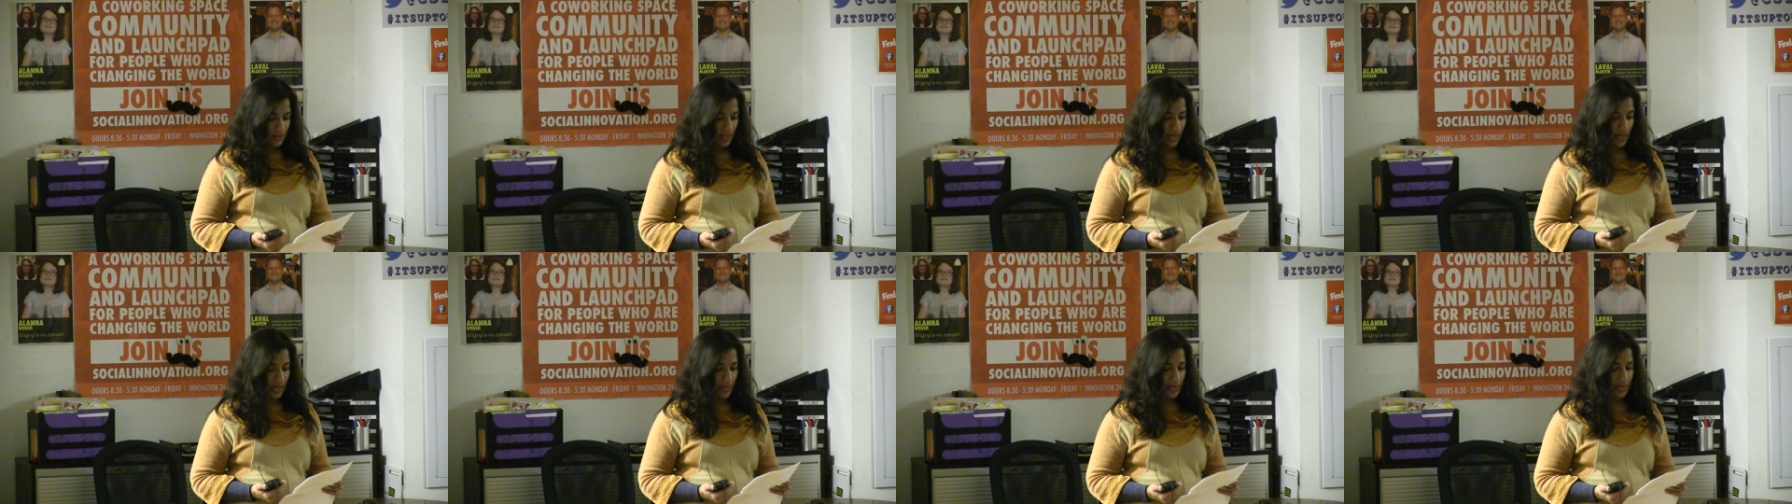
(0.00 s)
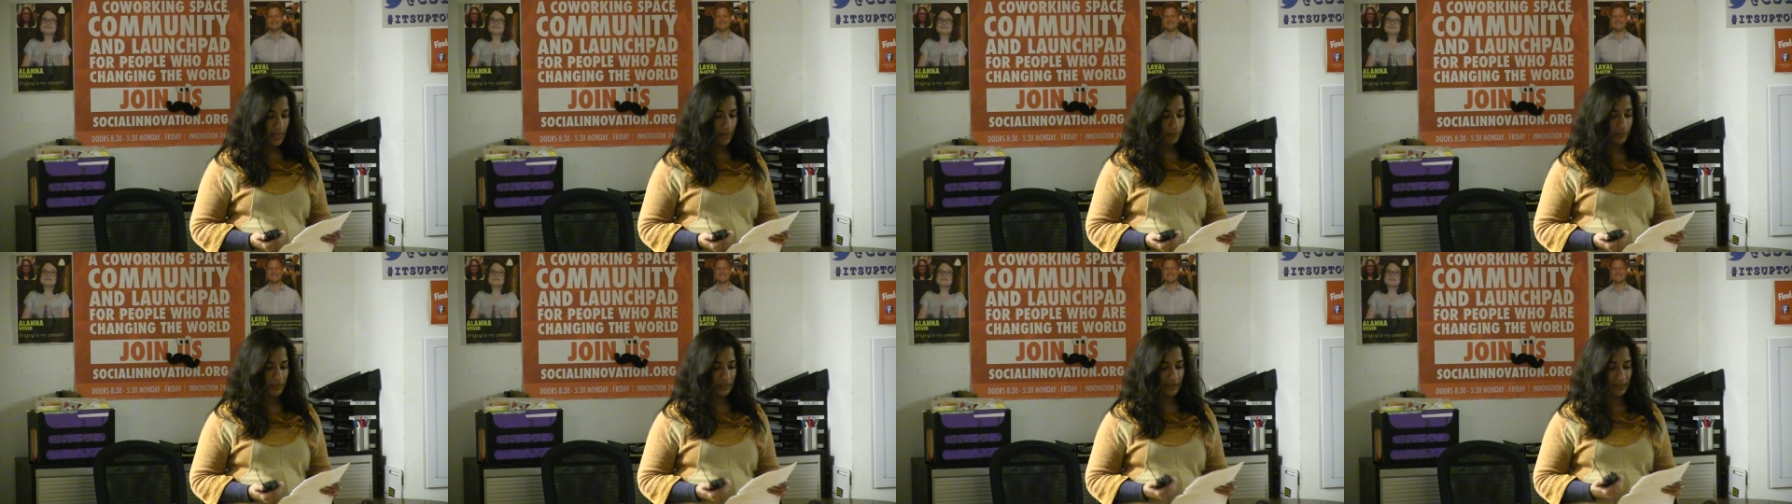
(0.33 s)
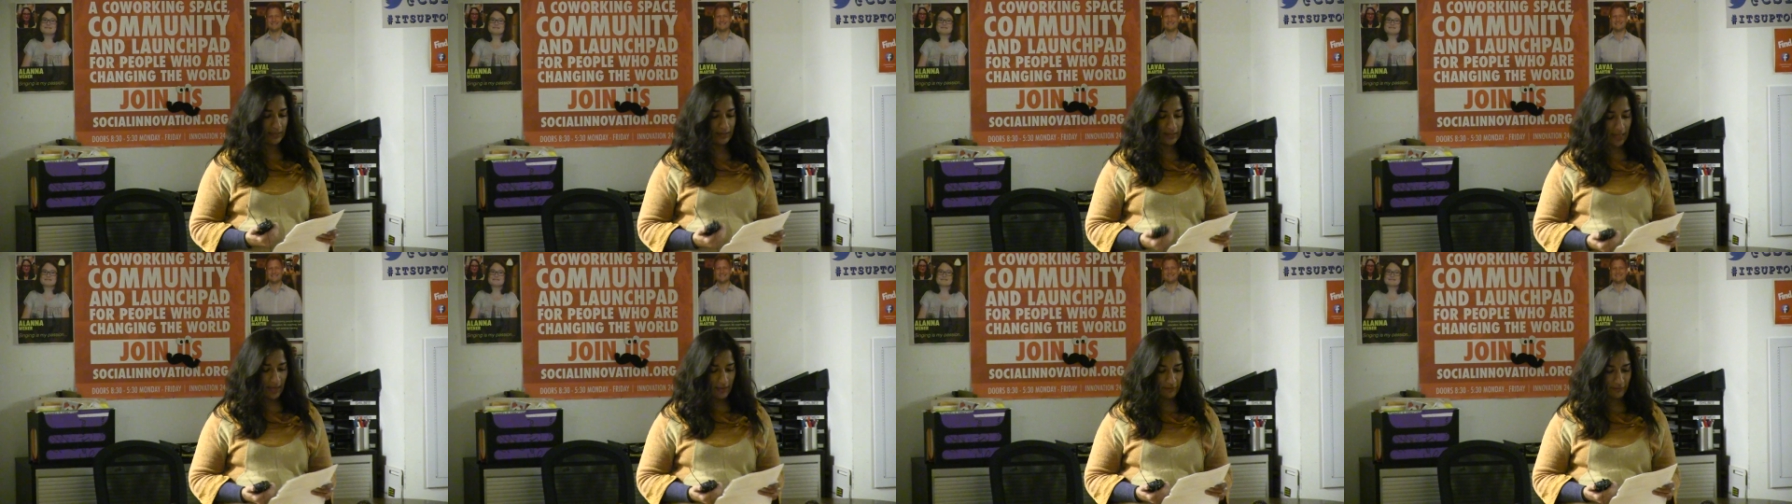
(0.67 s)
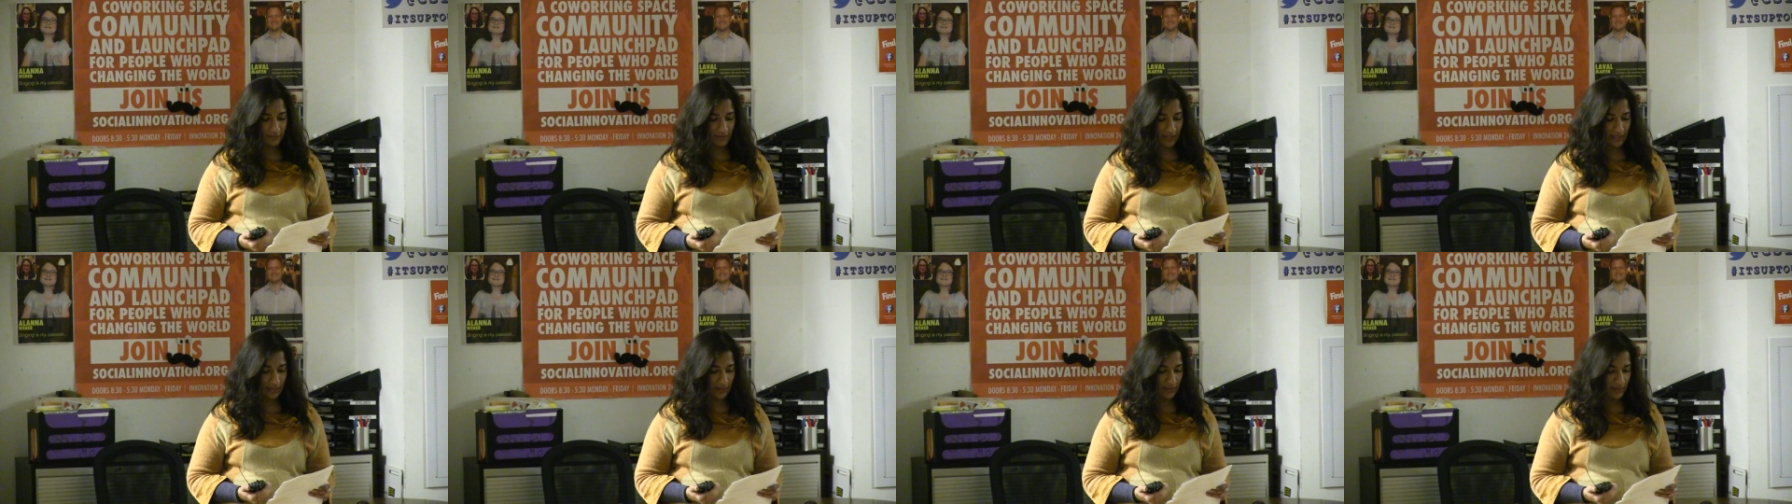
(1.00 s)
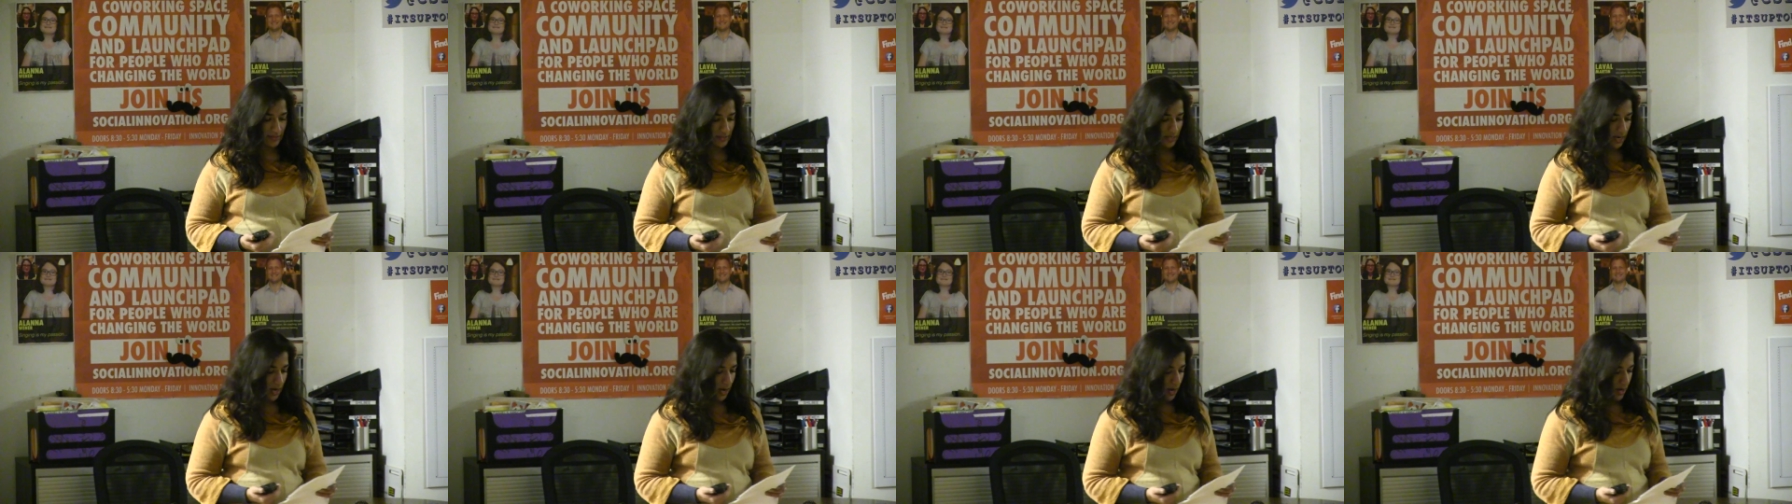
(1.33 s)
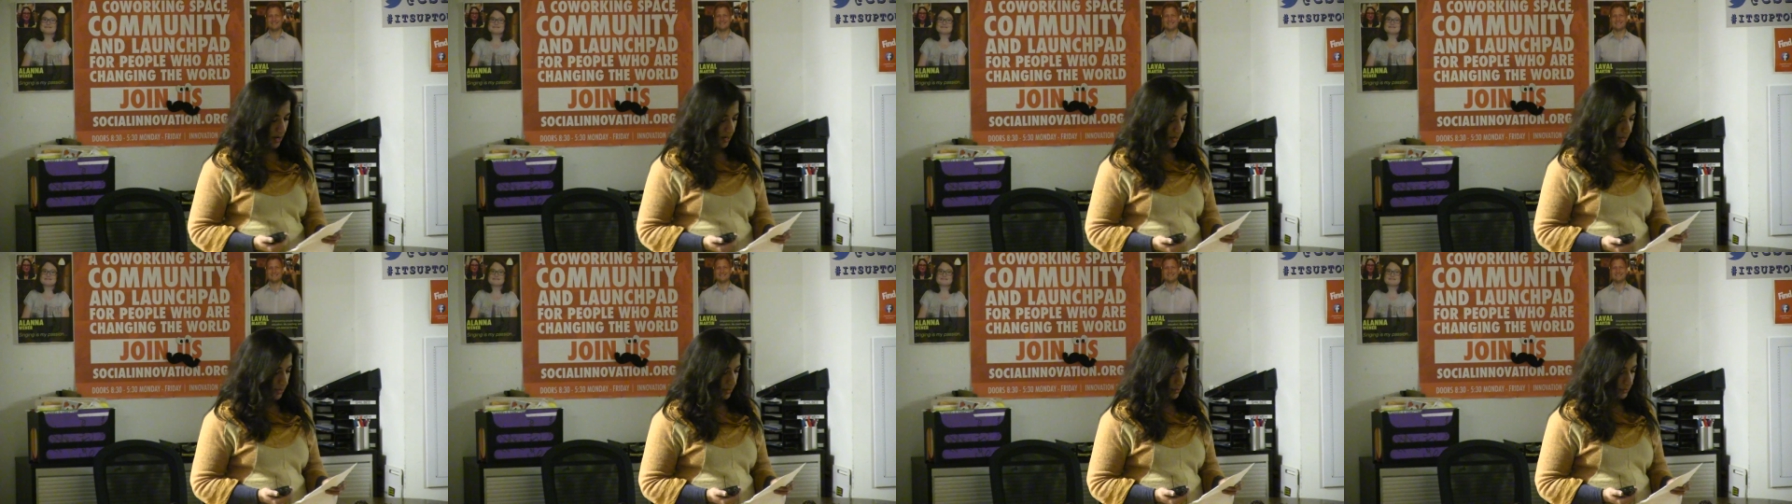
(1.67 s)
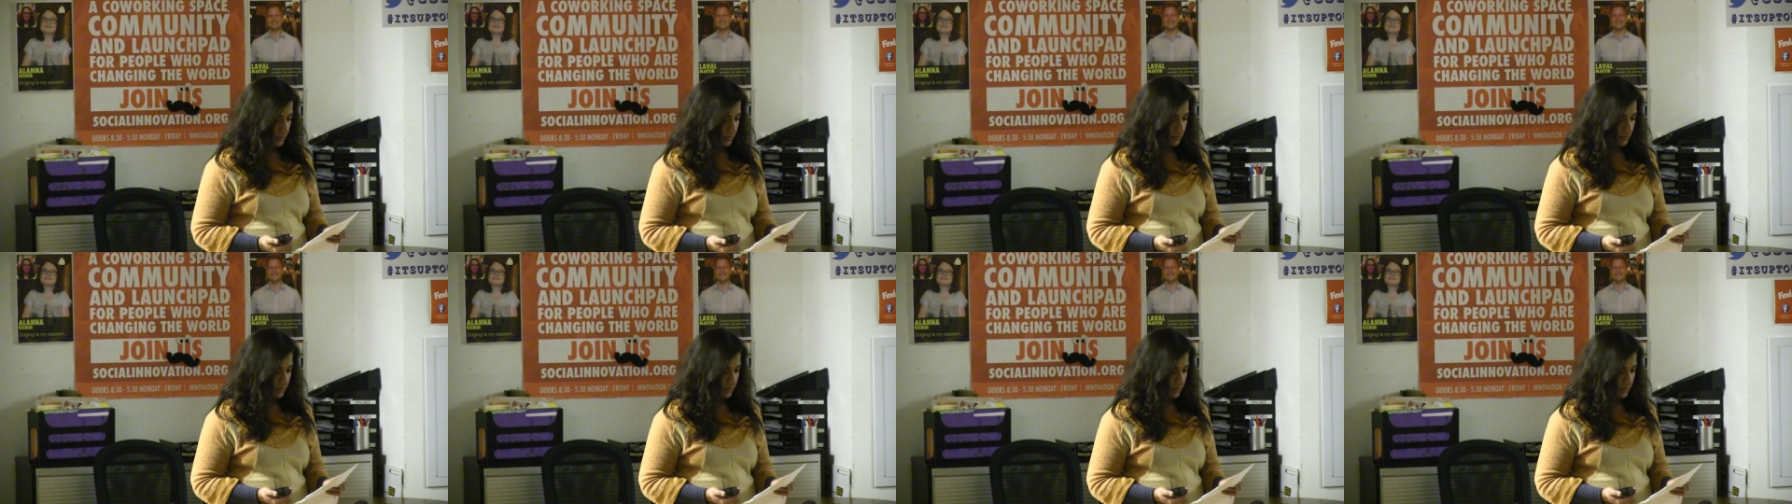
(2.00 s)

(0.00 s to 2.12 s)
I am loving Dar.